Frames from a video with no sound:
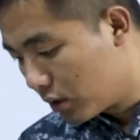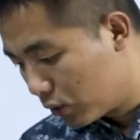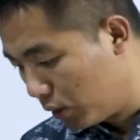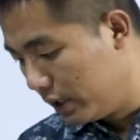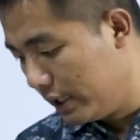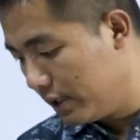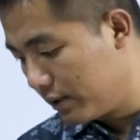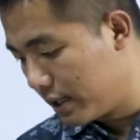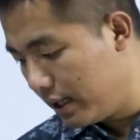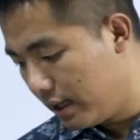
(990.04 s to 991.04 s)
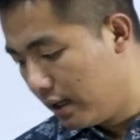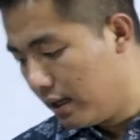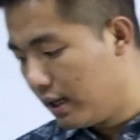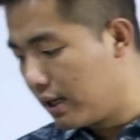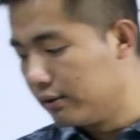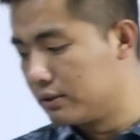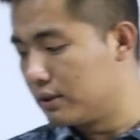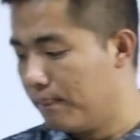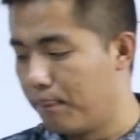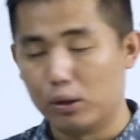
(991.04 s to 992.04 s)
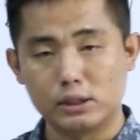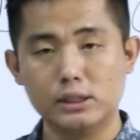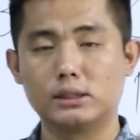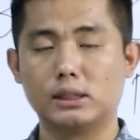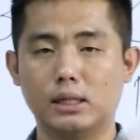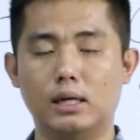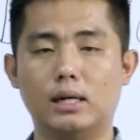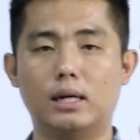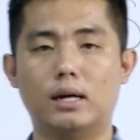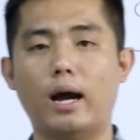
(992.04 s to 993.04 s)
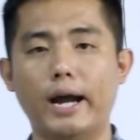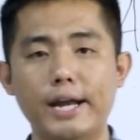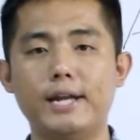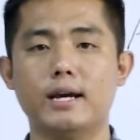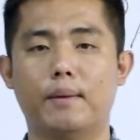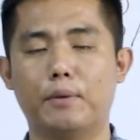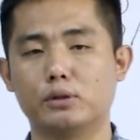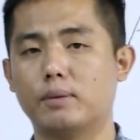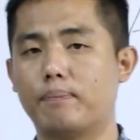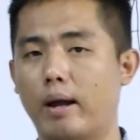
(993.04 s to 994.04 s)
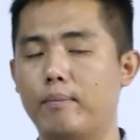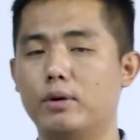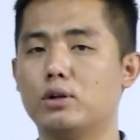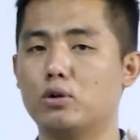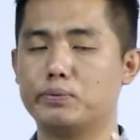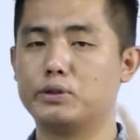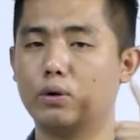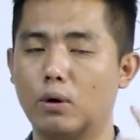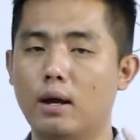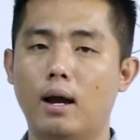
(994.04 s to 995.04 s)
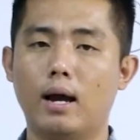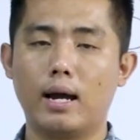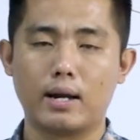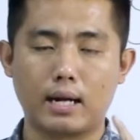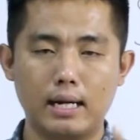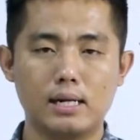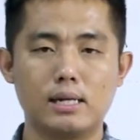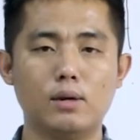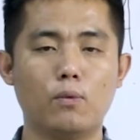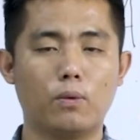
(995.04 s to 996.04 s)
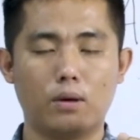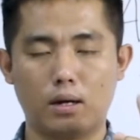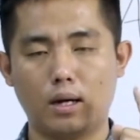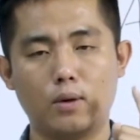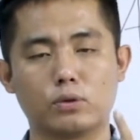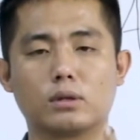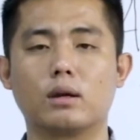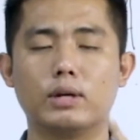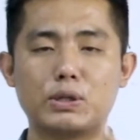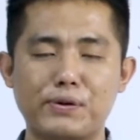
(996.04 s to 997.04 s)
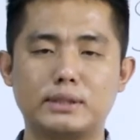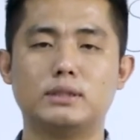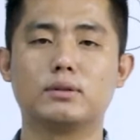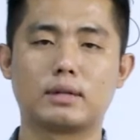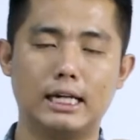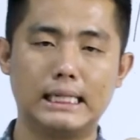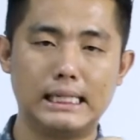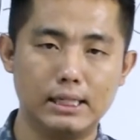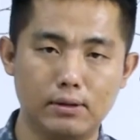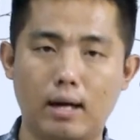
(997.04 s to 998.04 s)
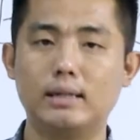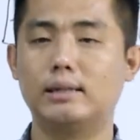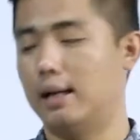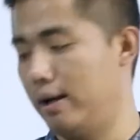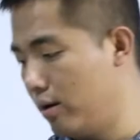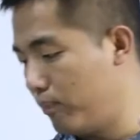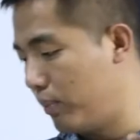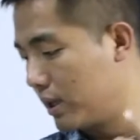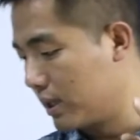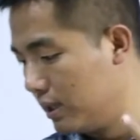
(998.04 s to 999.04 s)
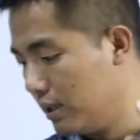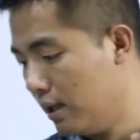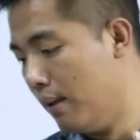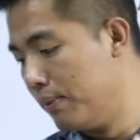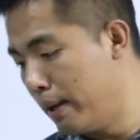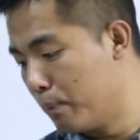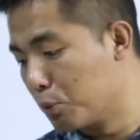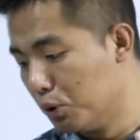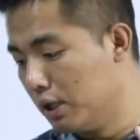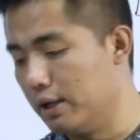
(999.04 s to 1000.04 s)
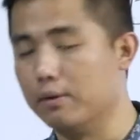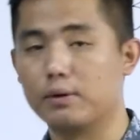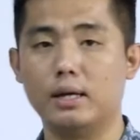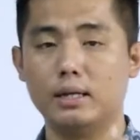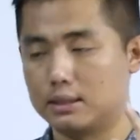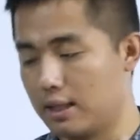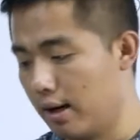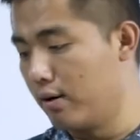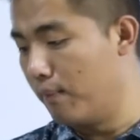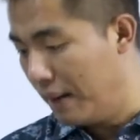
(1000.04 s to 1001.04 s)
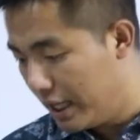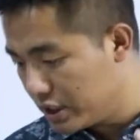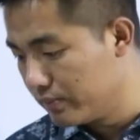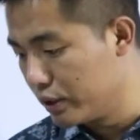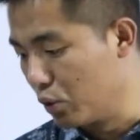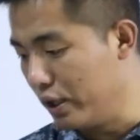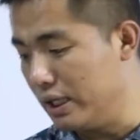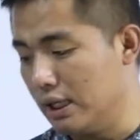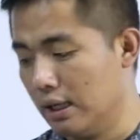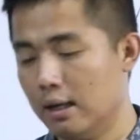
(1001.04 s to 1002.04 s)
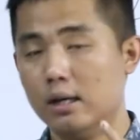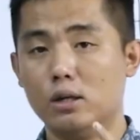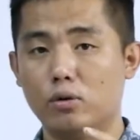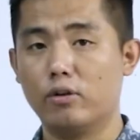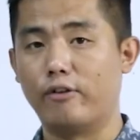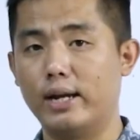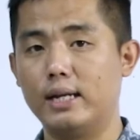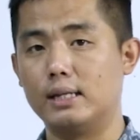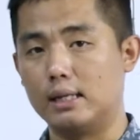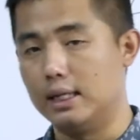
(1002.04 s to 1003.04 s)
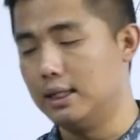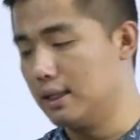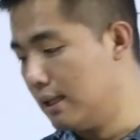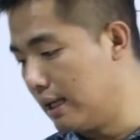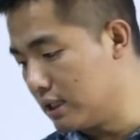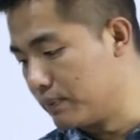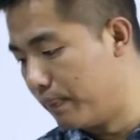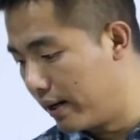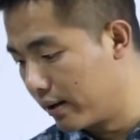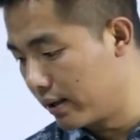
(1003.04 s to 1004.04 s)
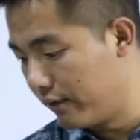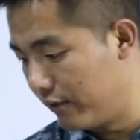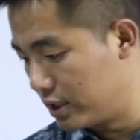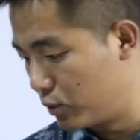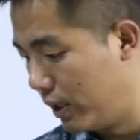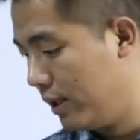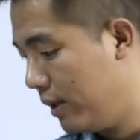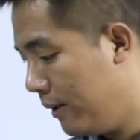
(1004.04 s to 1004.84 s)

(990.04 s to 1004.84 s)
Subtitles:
Goli, okay, he gives important idea about the primary group. So I would request you to kindly, underline that particular name, Kuli, okay? It's there on your page number 20. You will find it in the last paragraph as well.